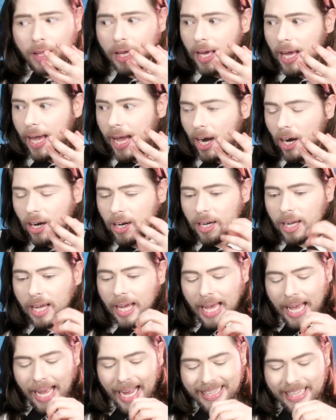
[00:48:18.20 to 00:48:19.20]
air,
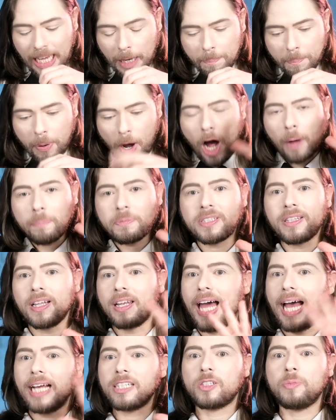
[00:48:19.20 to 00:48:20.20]
and that pops the
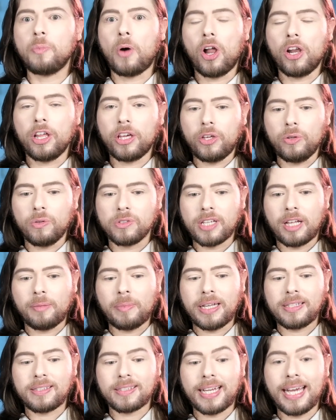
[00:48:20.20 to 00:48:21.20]
last molecules on
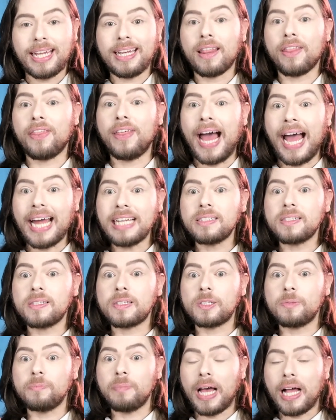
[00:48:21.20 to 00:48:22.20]
my skin. That
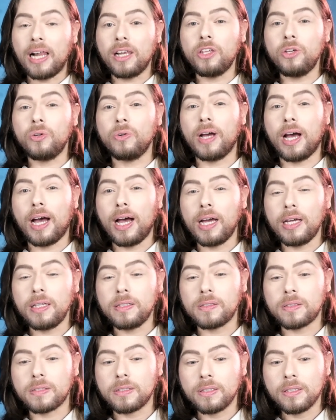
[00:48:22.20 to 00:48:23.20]
smell, you
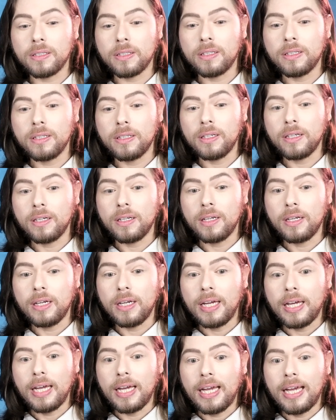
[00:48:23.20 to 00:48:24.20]
guys?
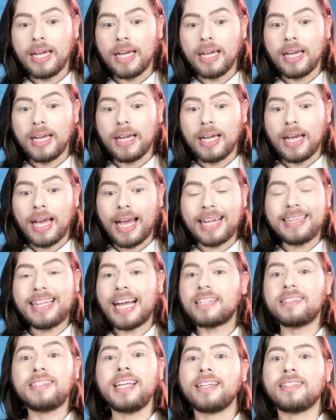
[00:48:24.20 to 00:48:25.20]
Yeah. And
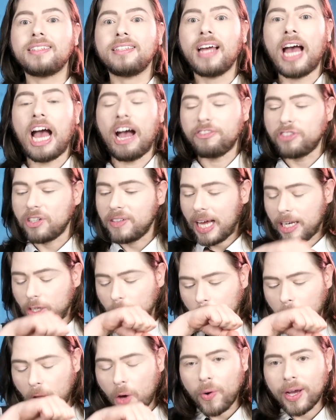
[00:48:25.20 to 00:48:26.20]
that's it. After that,
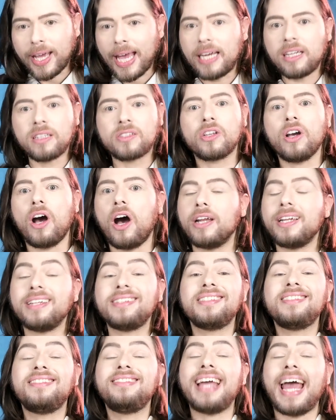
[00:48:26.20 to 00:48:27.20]
you blow again, it's gone,
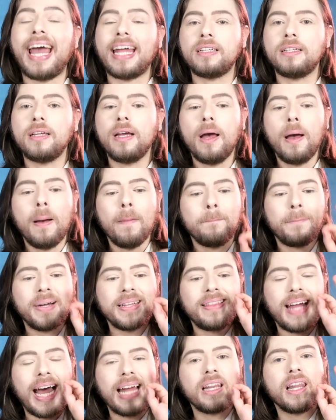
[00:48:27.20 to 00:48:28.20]
it's dead.
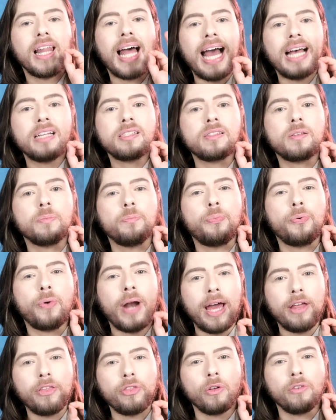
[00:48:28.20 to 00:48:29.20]
But that last
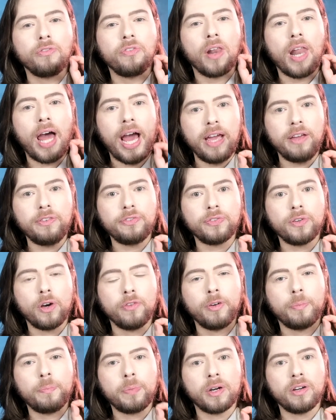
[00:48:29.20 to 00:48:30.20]
breath of life
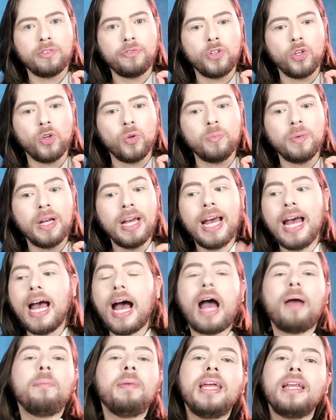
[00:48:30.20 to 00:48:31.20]
of a perfume,
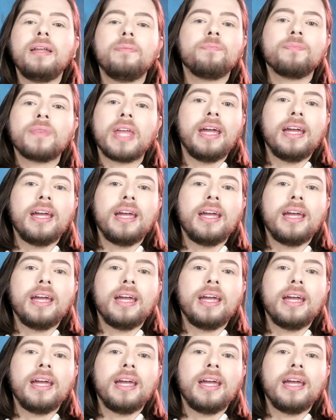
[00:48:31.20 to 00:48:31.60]
I mean,